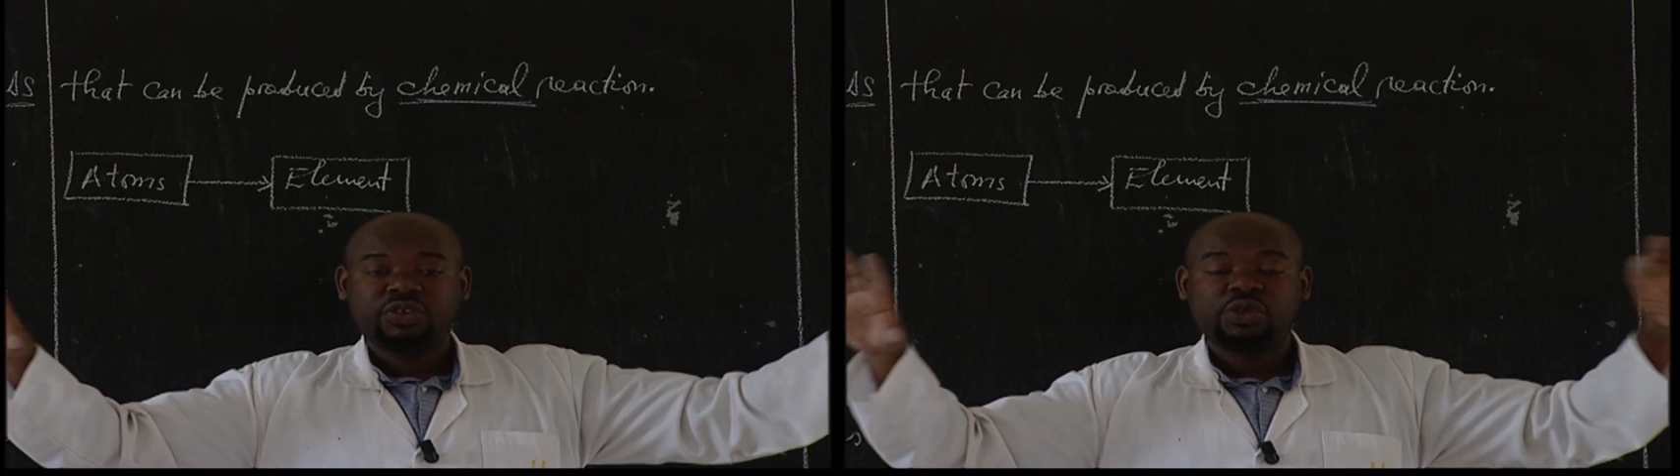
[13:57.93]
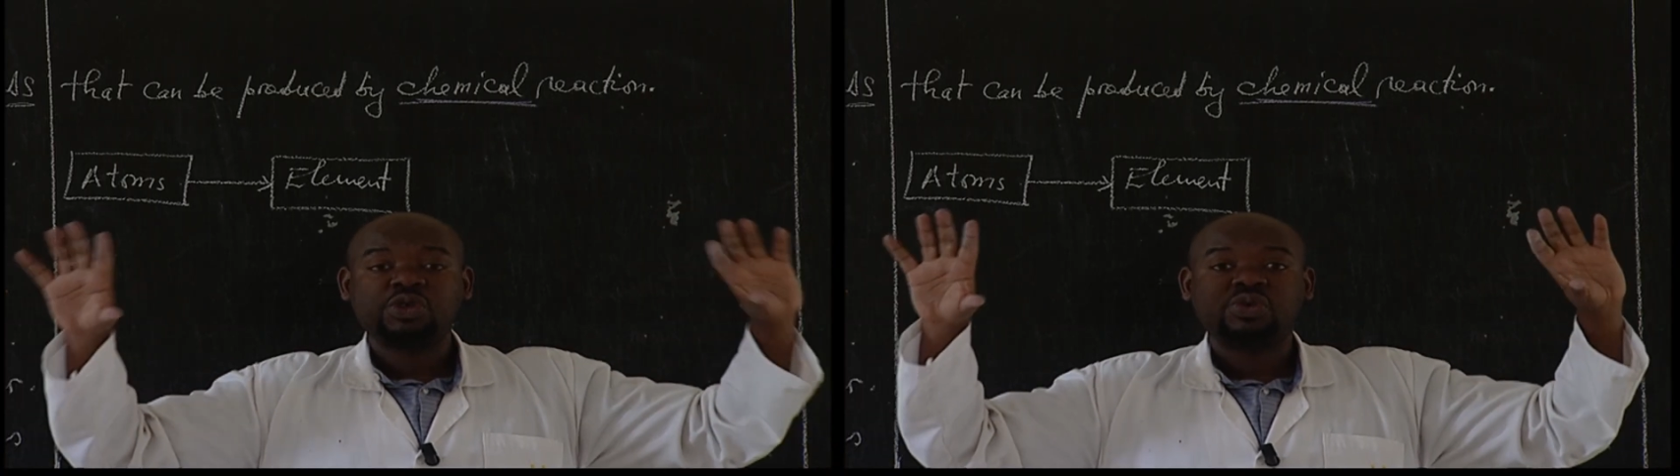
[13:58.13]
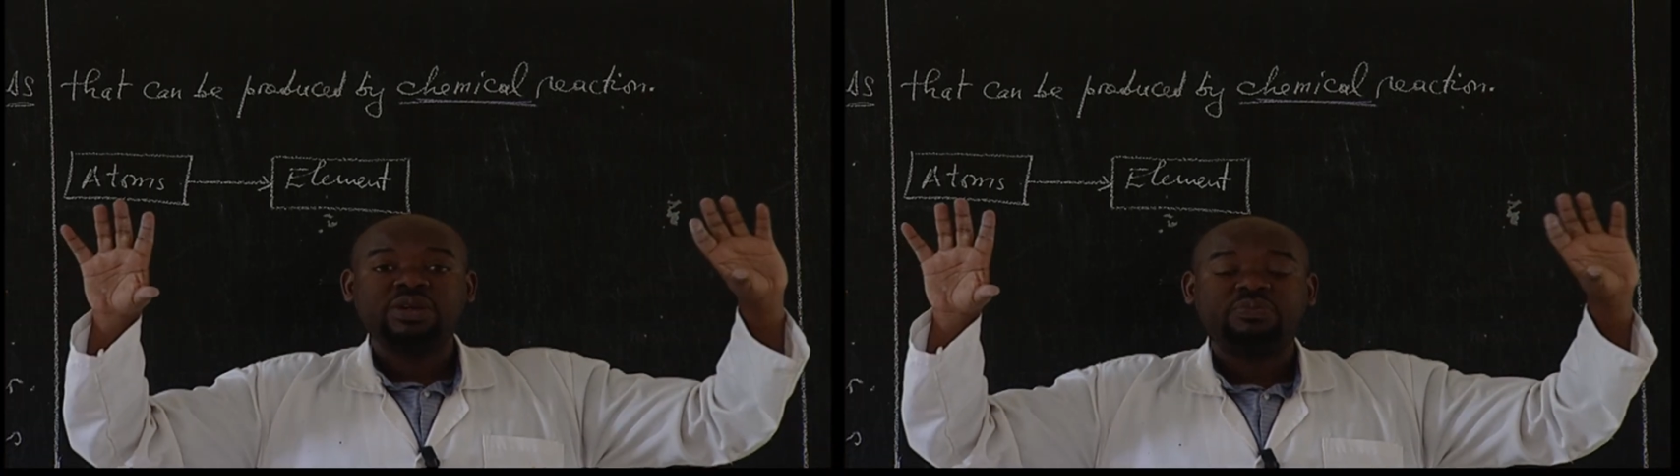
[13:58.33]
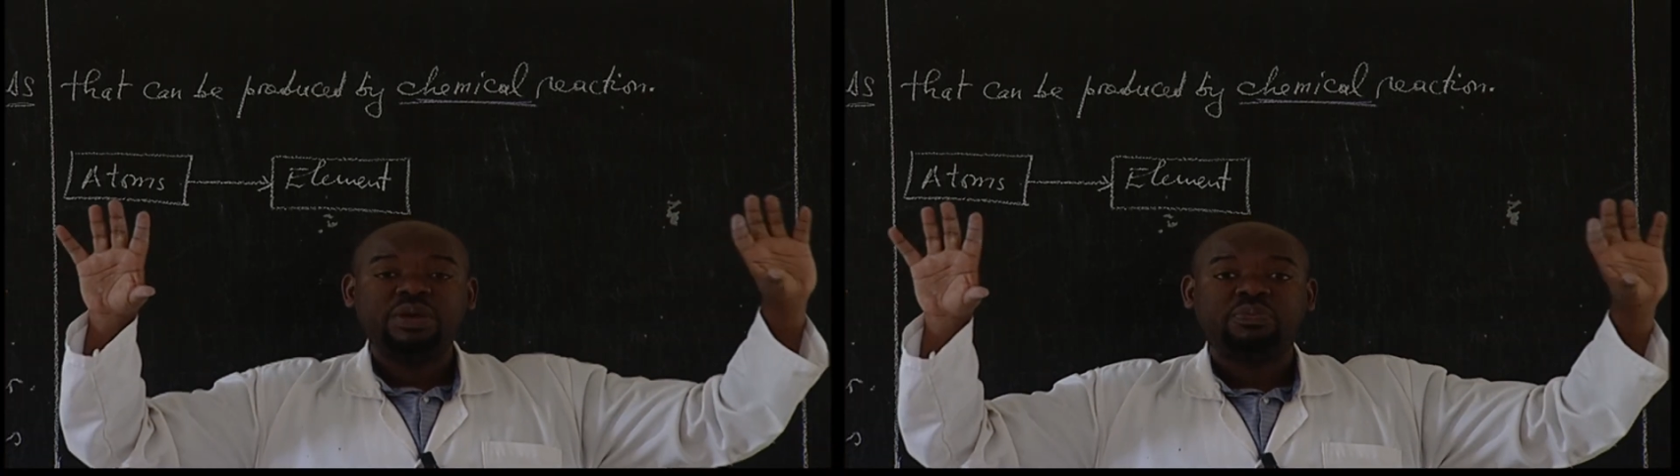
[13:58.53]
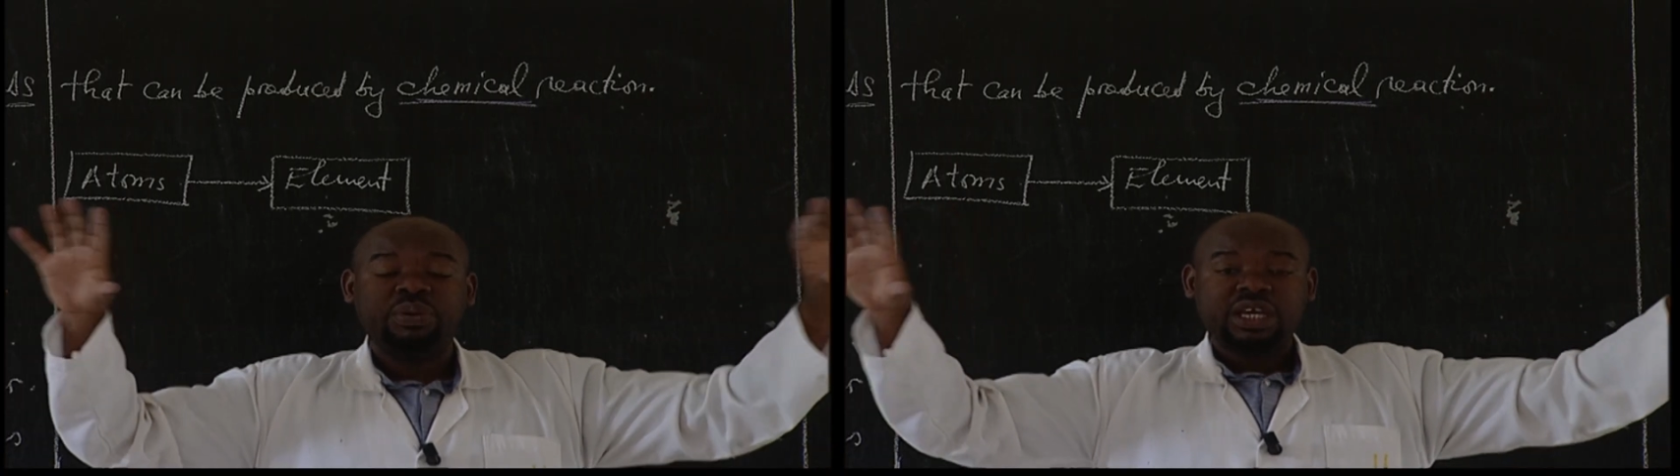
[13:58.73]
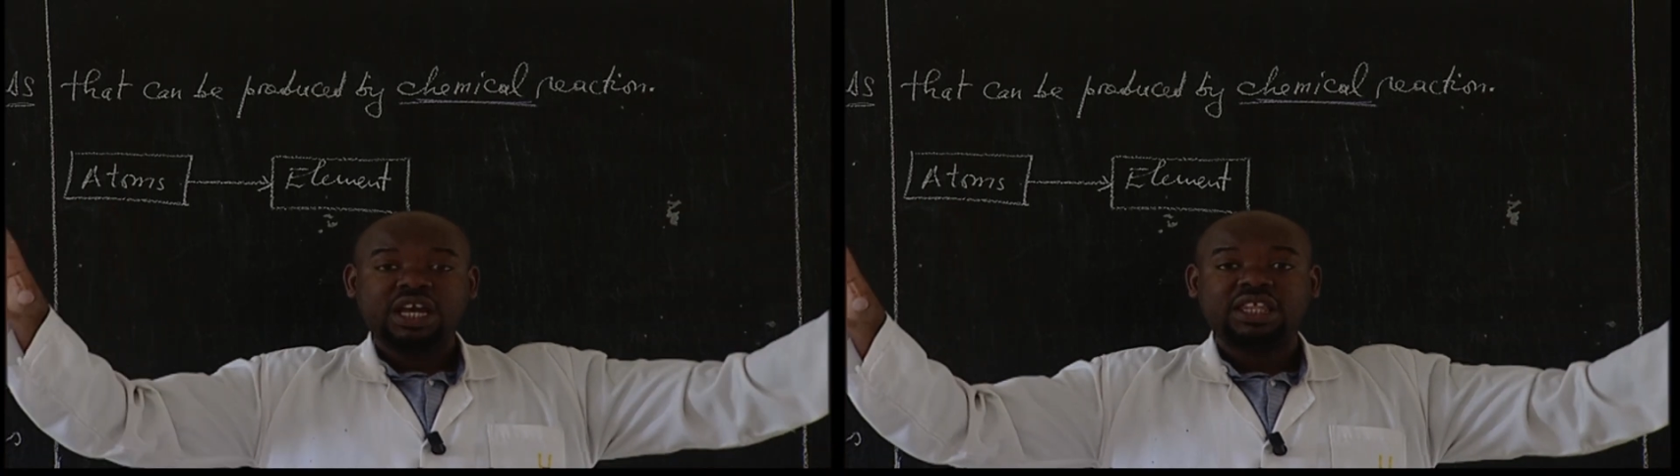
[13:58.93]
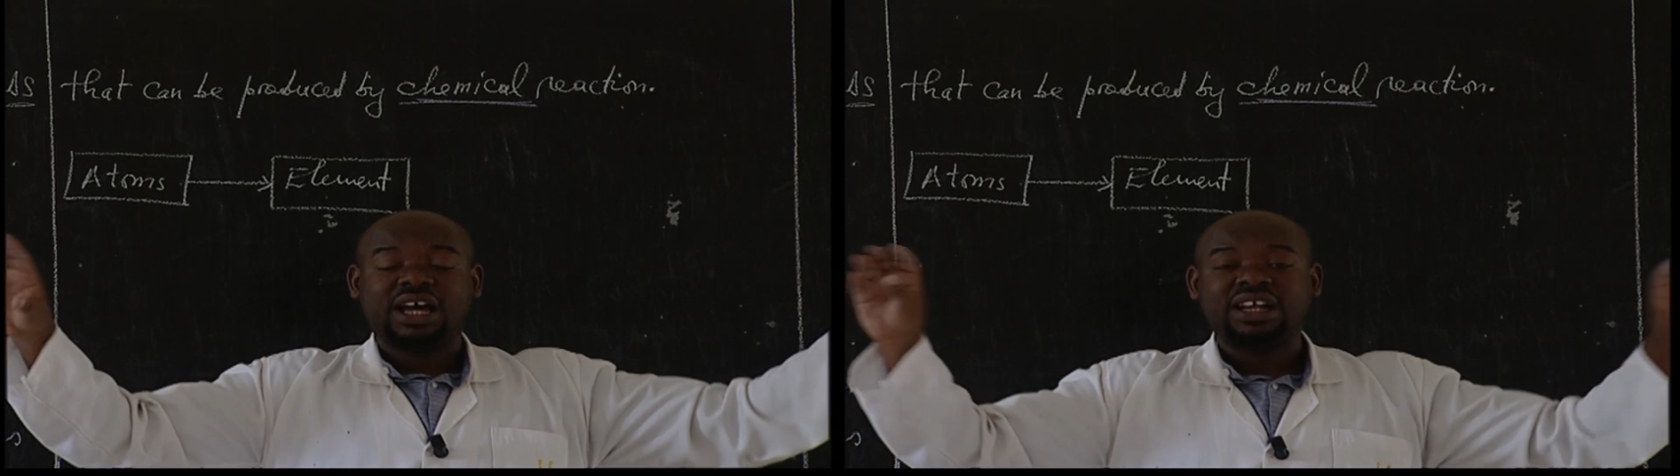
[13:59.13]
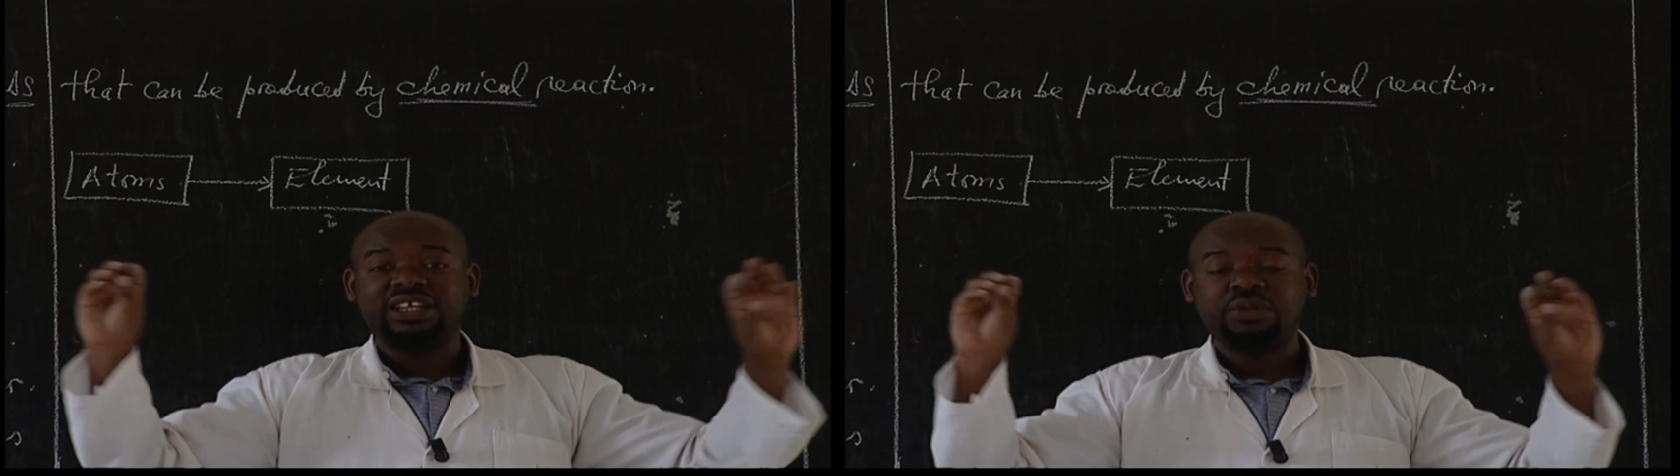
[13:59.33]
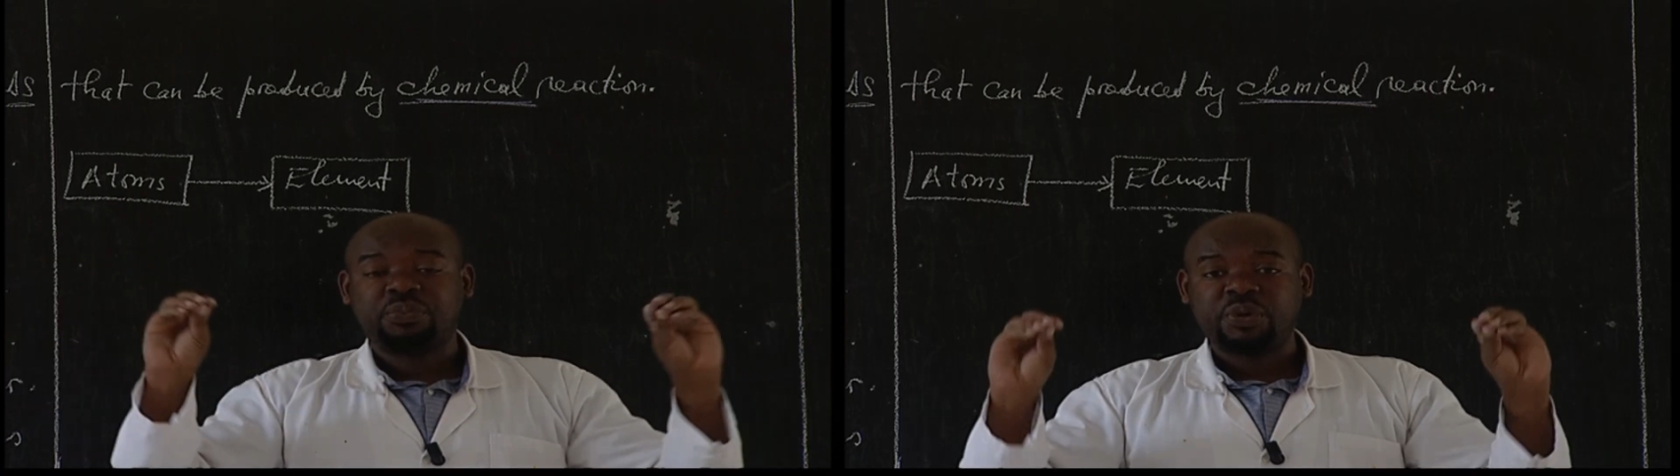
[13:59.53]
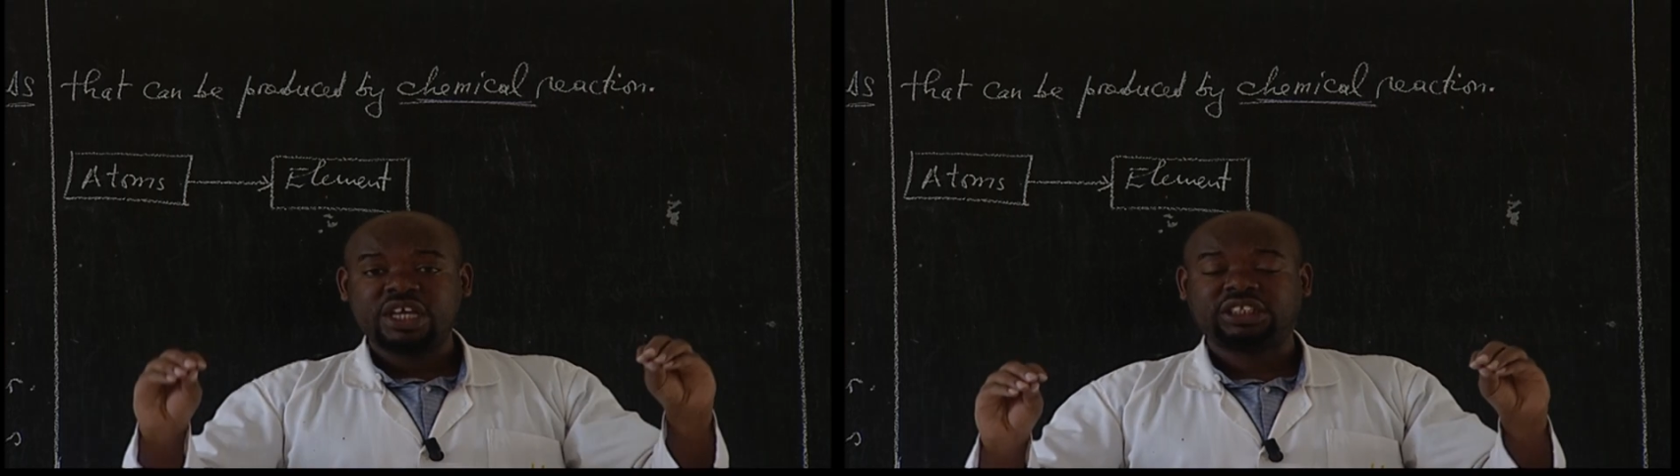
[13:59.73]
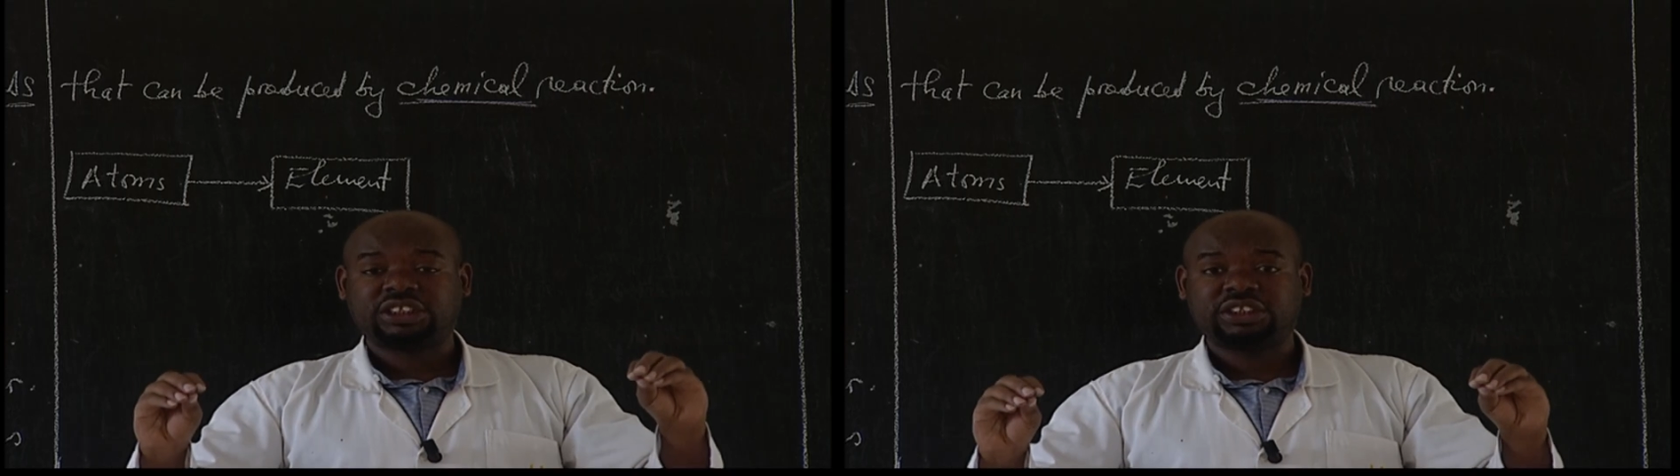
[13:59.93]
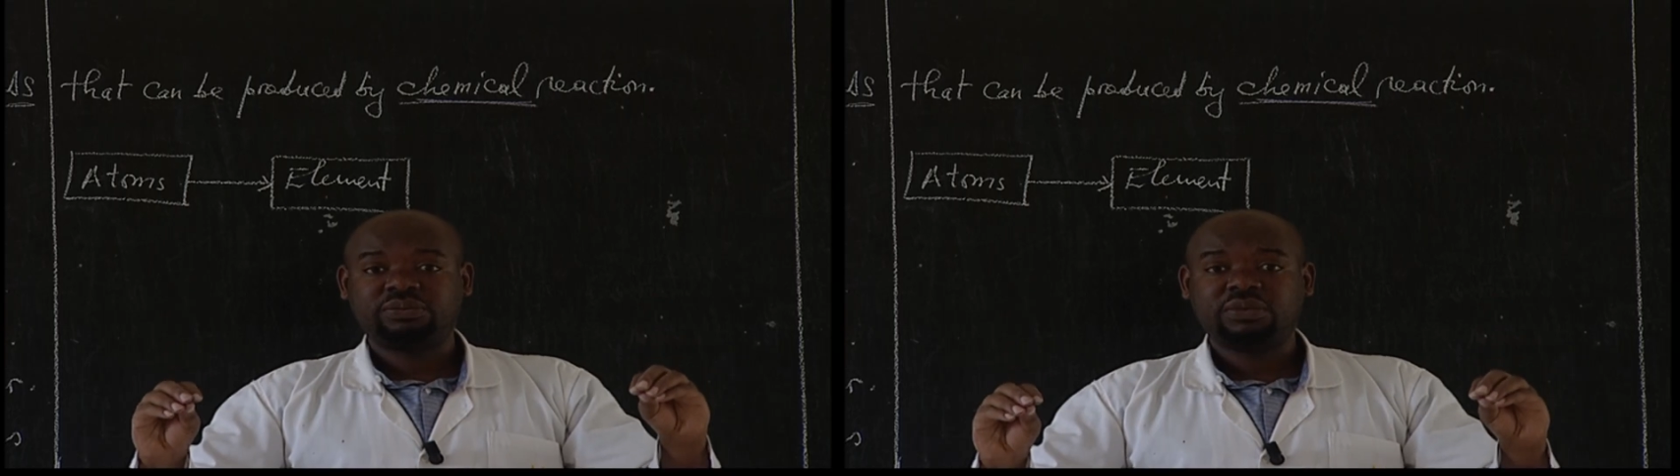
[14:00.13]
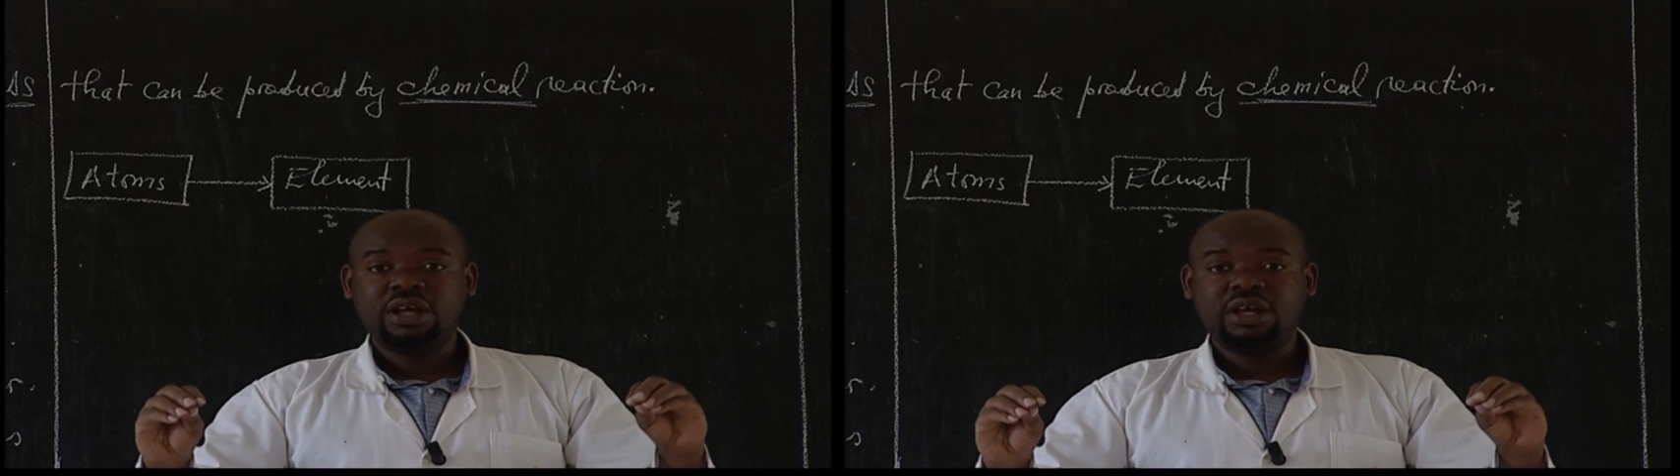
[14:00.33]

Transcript: Those will be bigger than the bricks.